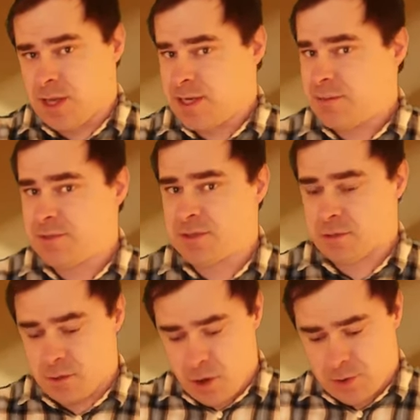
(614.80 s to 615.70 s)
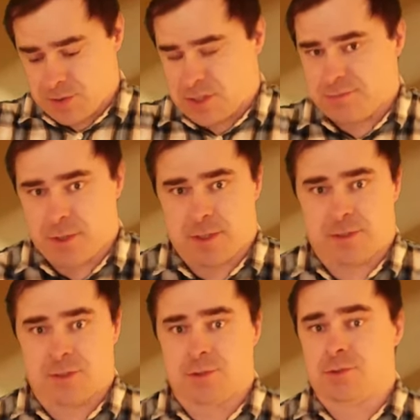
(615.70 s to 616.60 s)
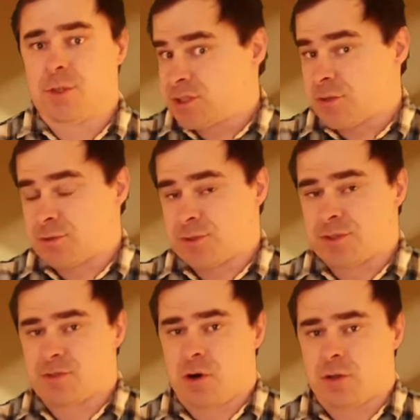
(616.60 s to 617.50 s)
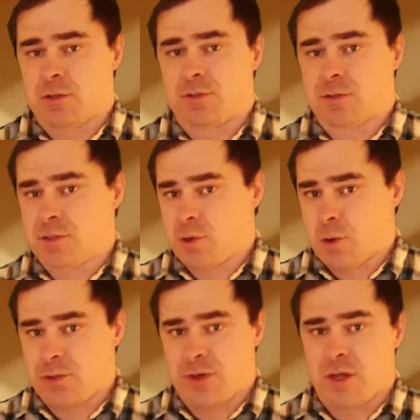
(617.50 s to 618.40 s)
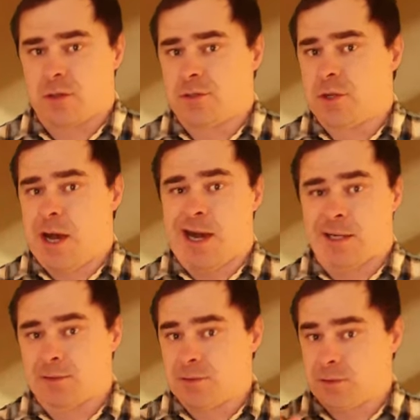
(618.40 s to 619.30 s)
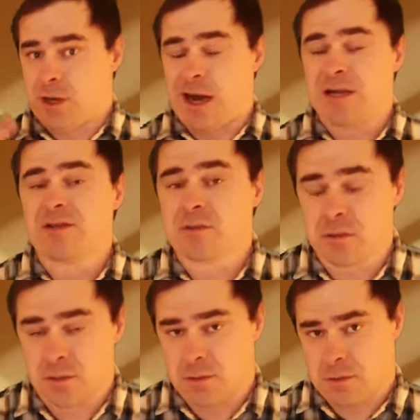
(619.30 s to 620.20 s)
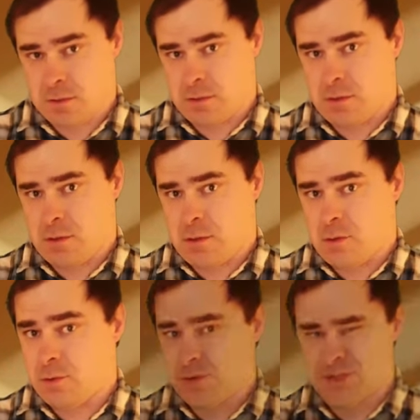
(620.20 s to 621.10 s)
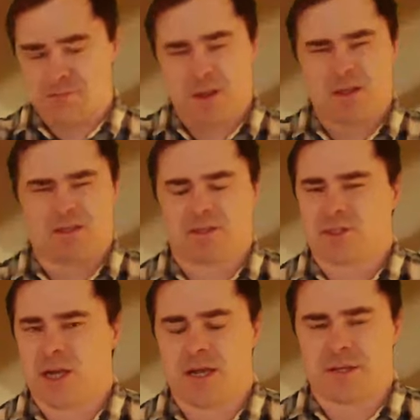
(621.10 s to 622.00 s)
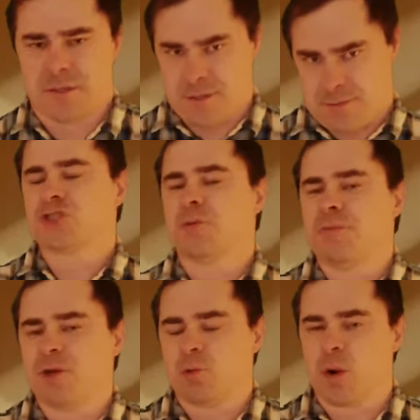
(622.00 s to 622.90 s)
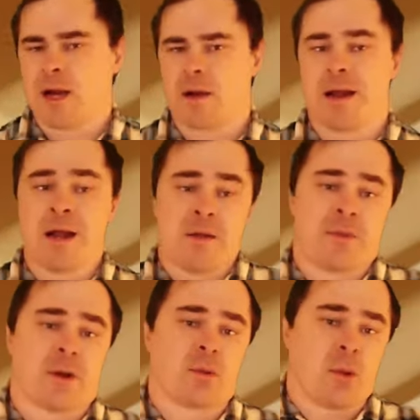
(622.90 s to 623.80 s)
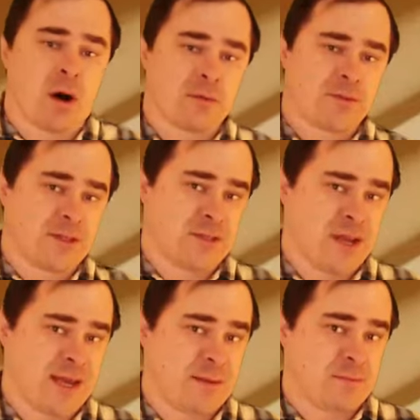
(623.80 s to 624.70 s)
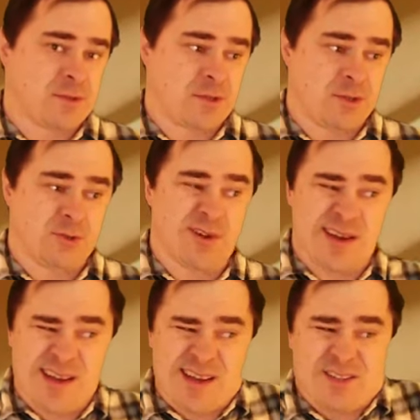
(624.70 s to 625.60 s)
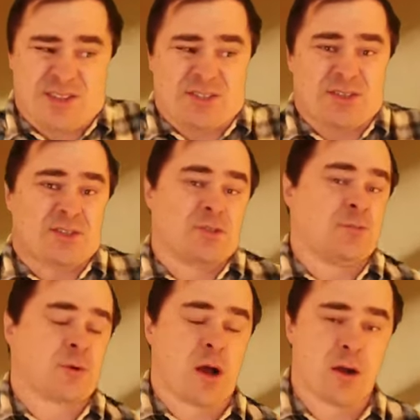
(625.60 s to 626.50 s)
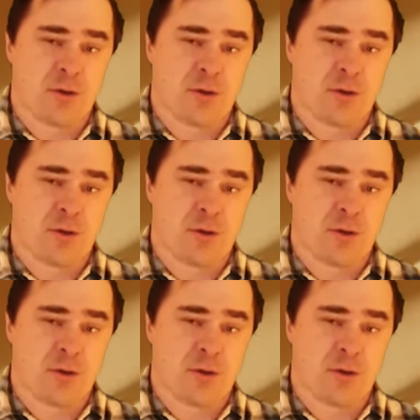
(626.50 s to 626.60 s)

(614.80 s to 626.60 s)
that name as their own and spread it to southern Scotland, North England, and Iceland, where the spelling's changed. So be aware that a lot of these names that you just assume are